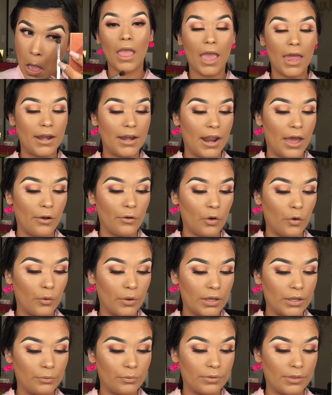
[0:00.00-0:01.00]
And now
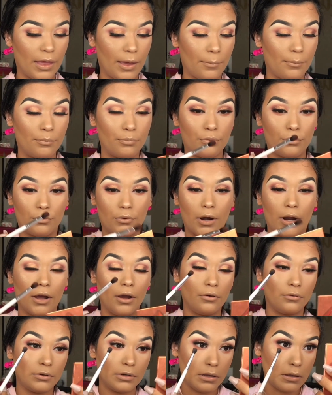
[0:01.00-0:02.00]
going in with that
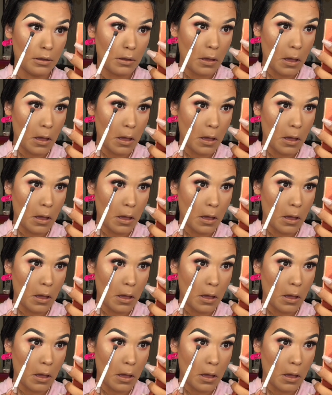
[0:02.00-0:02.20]
brown.